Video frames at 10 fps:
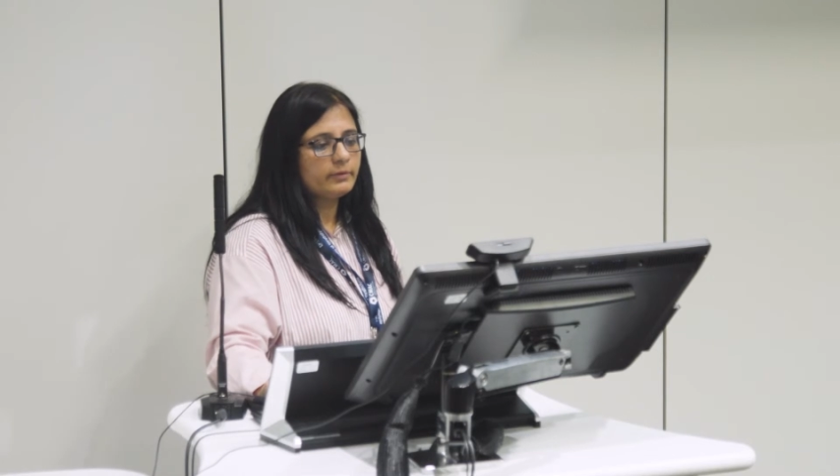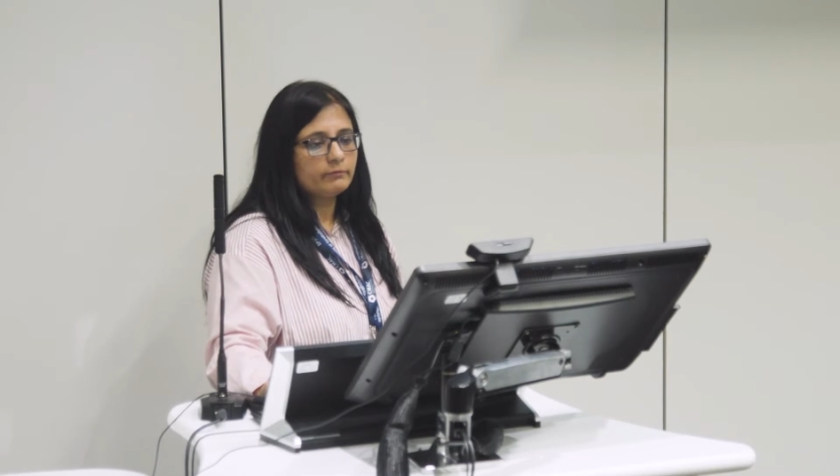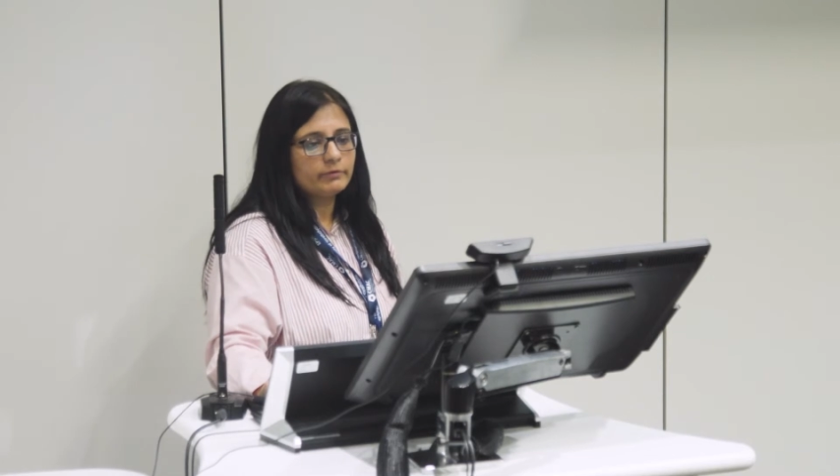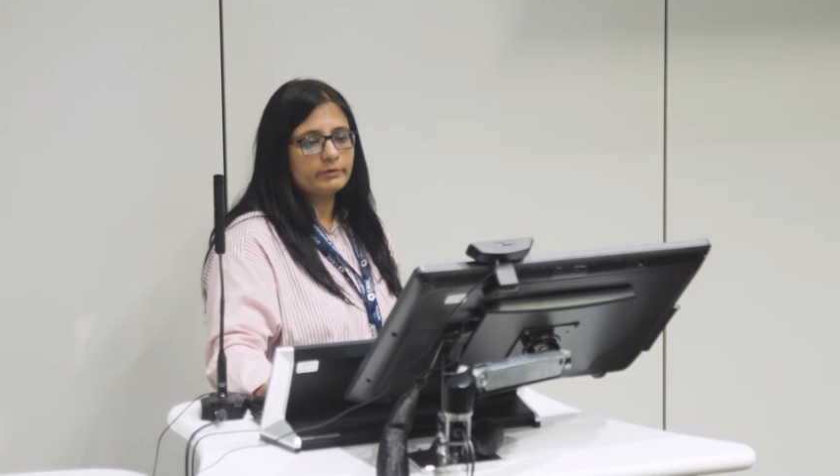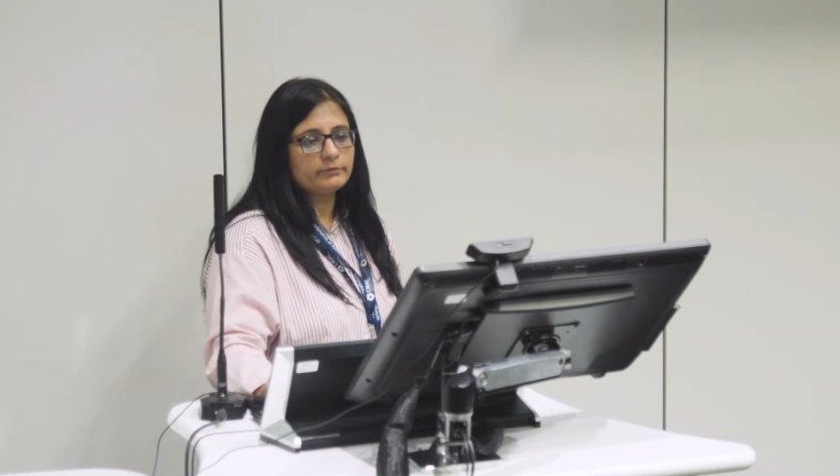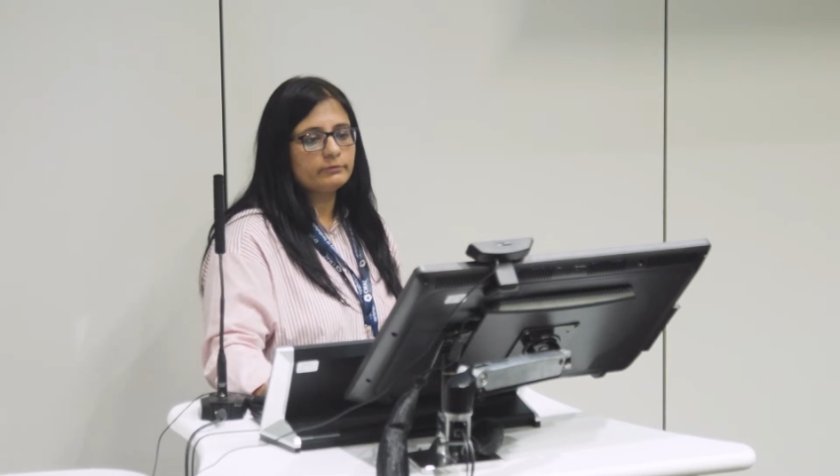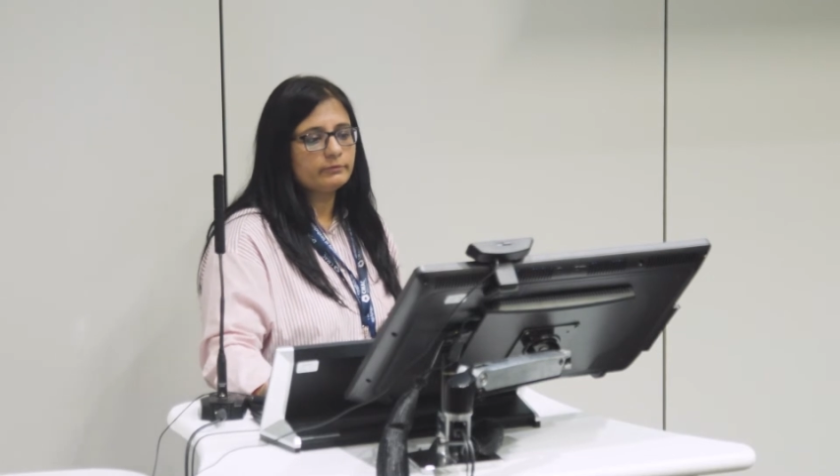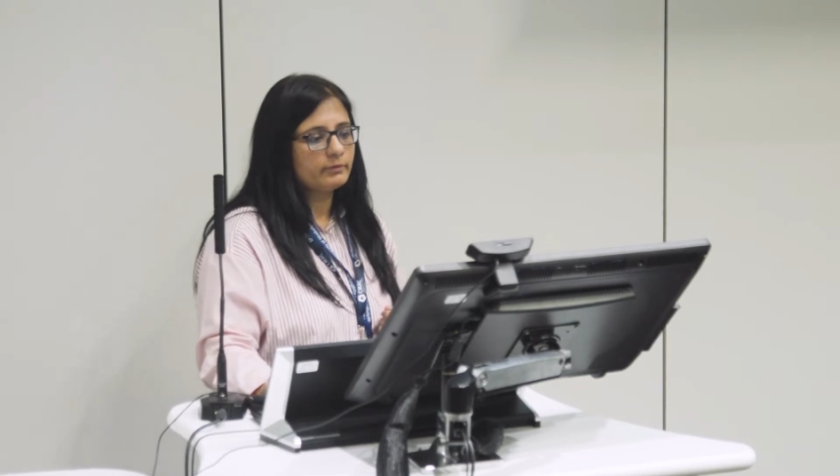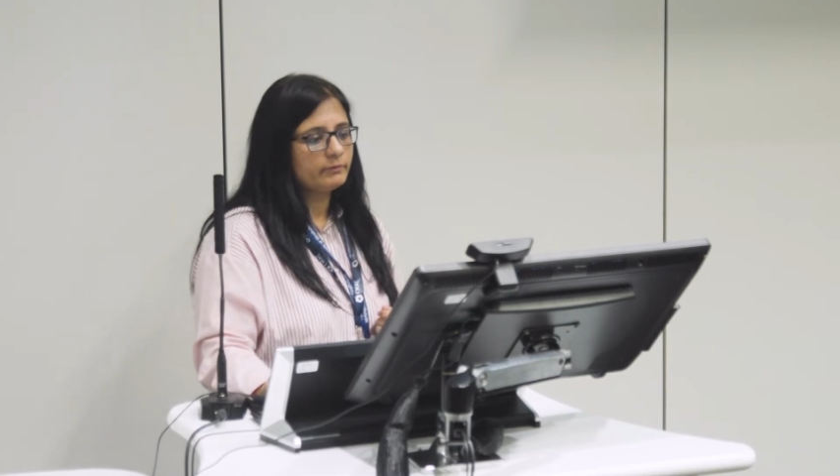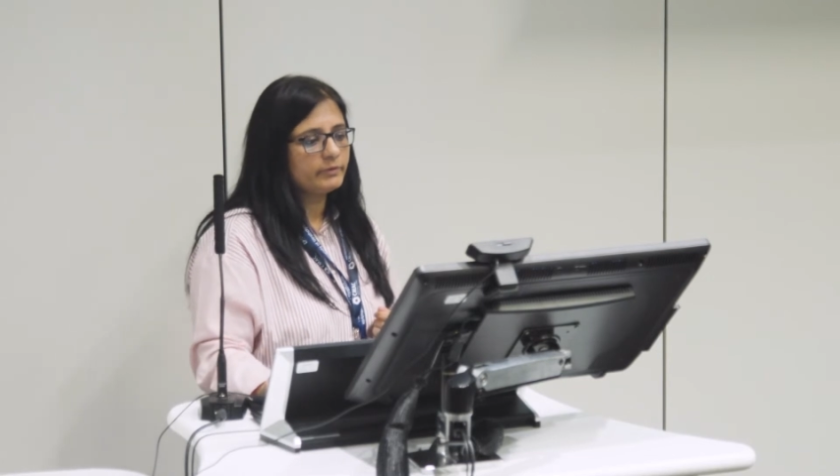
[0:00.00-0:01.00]

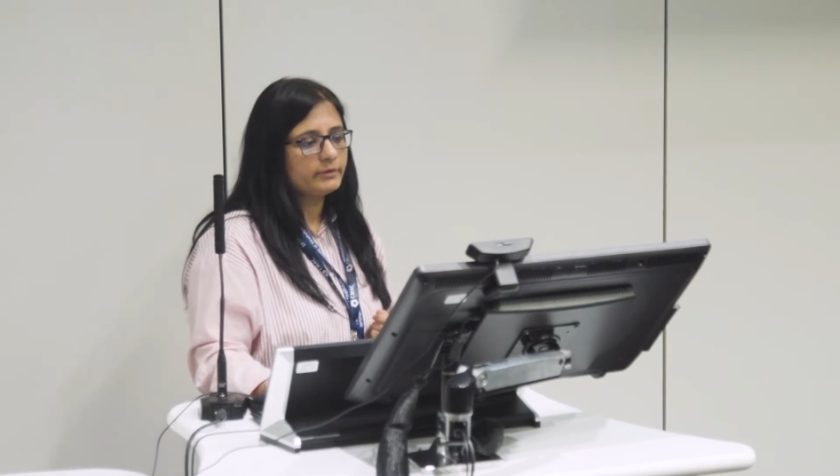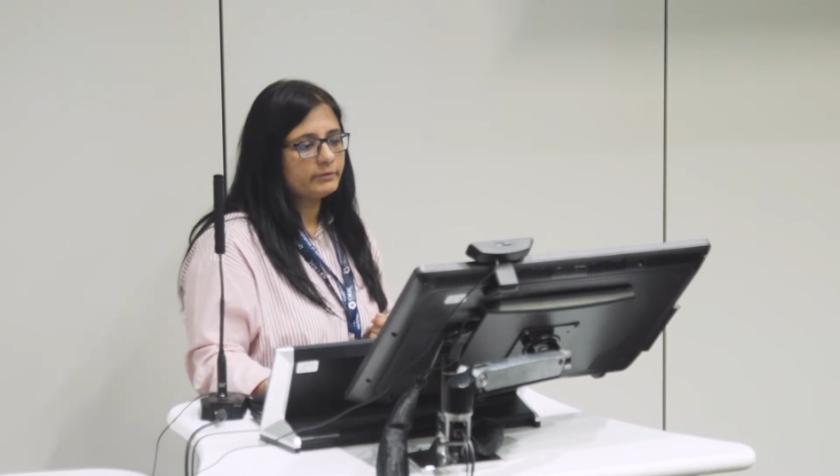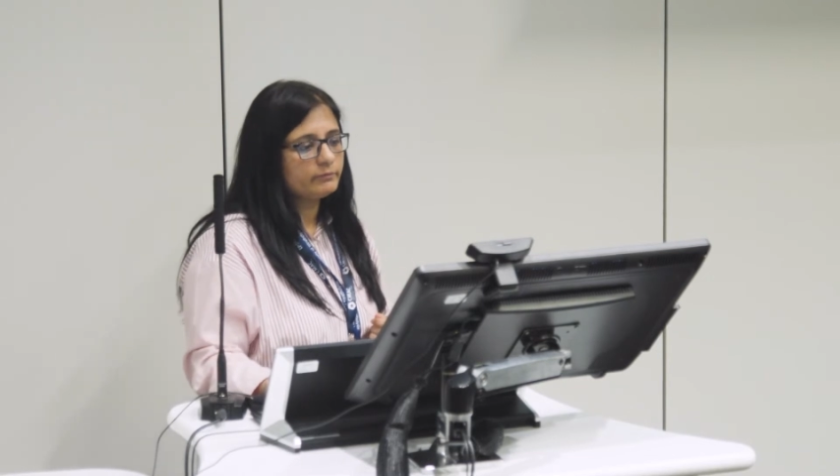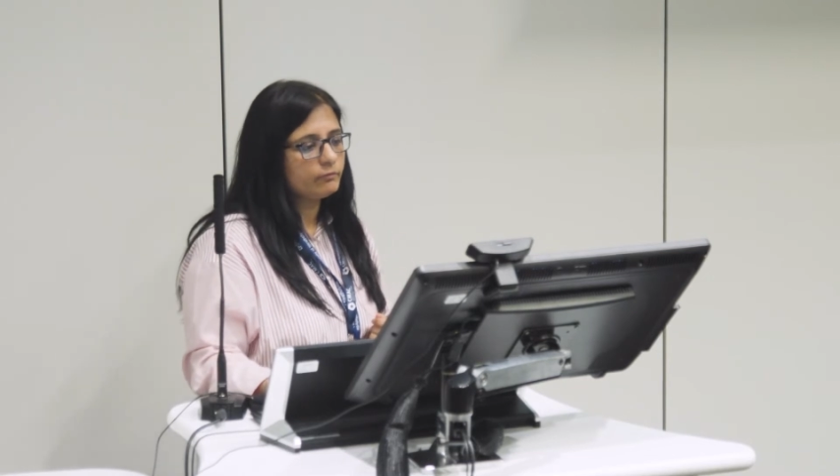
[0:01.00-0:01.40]
configuration